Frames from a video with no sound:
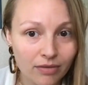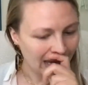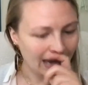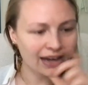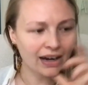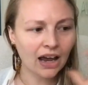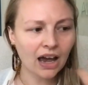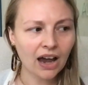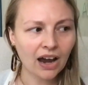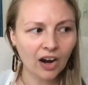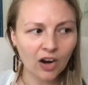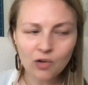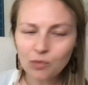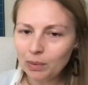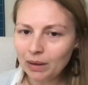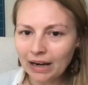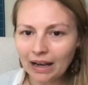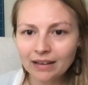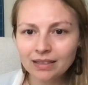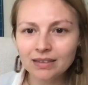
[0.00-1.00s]
And I've
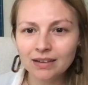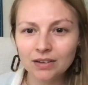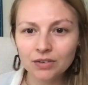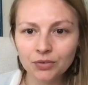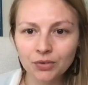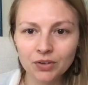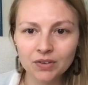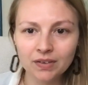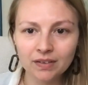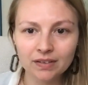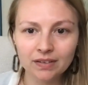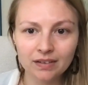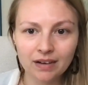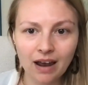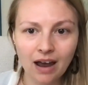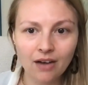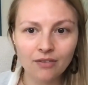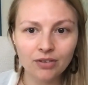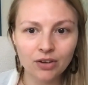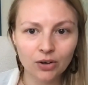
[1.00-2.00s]
been at this for
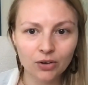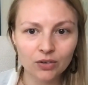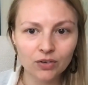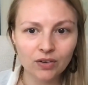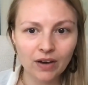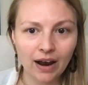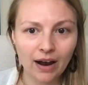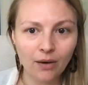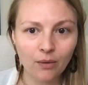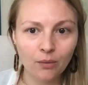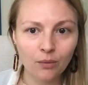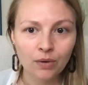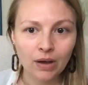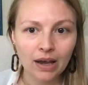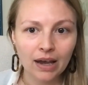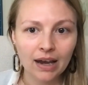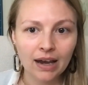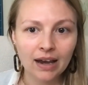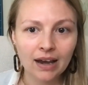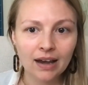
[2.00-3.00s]
6.5 years now.
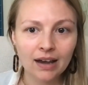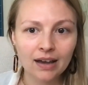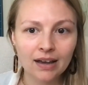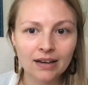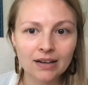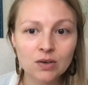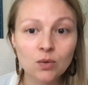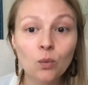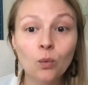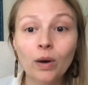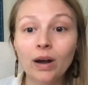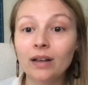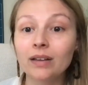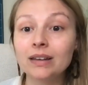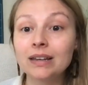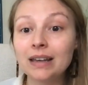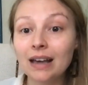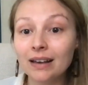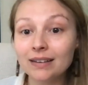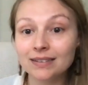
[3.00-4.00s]
And while,
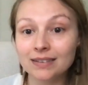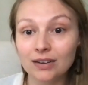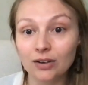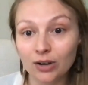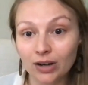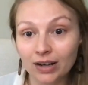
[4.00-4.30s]
yes, there